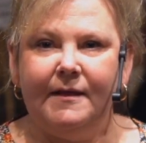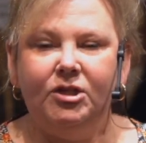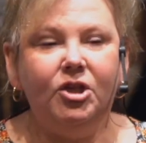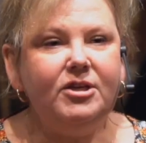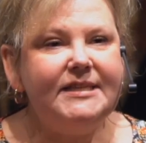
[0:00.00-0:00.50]

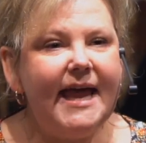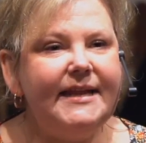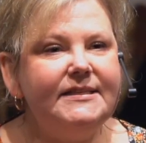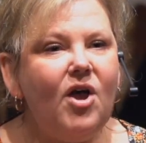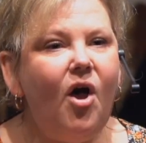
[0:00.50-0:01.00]
looks at
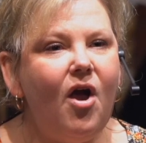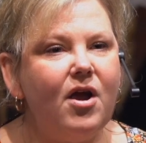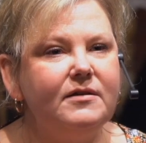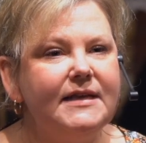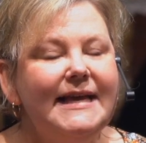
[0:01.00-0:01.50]
his
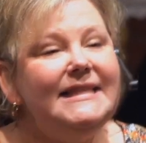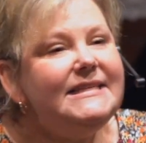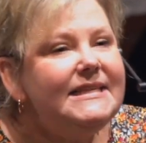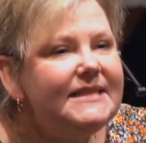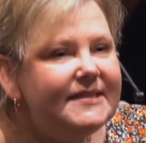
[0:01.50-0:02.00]
heart.
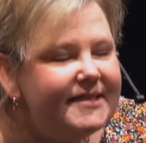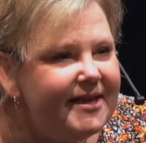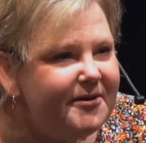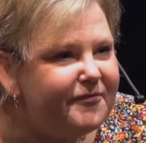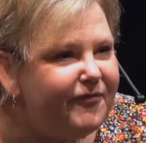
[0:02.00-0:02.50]
This is a
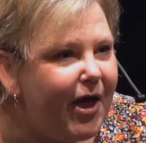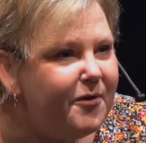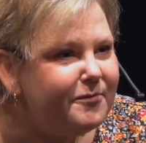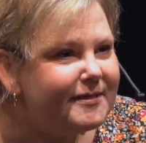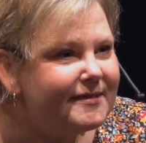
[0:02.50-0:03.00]
sinner,
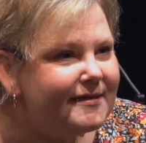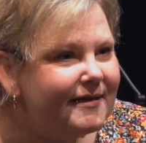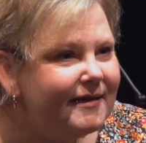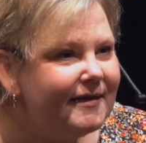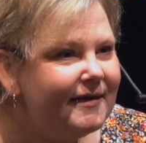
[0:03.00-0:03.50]
folks.
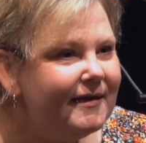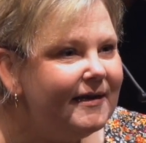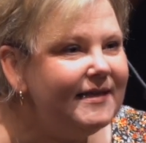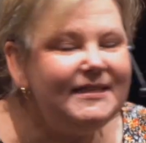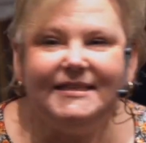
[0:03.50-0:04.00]

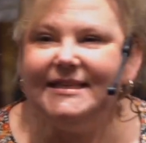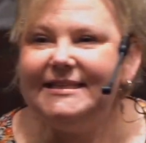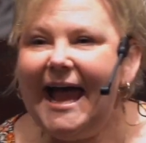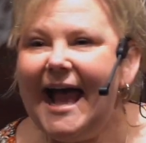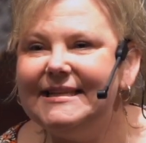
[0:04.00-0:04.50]
This is a
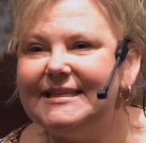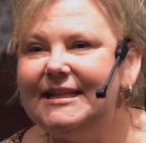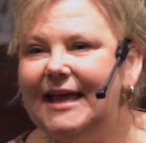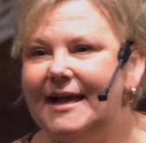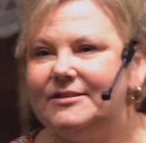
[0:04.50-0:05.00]
tax
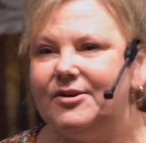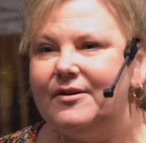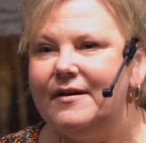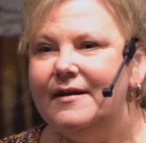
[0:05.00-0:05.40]
collector.